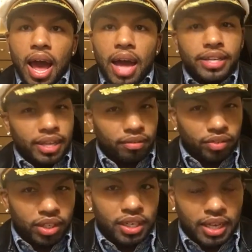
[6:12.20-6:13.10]
I didn't
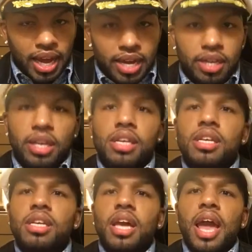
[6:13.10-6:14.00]
really like.
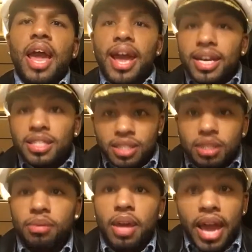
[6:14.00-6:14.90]
He
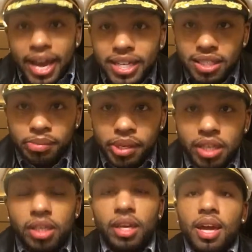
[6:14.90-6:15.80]
asked
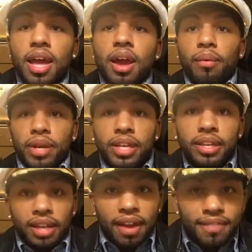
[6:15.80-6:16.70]
me when he
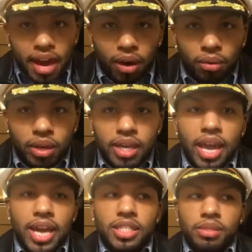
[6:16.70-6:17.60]
left out. He
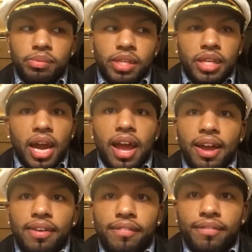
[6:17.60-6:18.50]
asked me did I
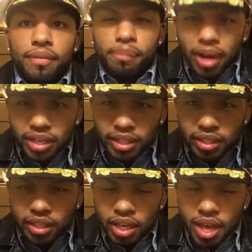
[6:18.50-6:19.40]
have money,
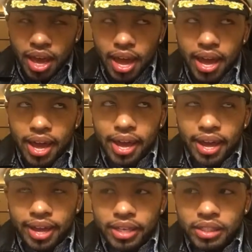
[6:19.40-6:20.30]

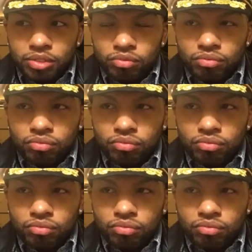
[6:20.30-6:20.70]
and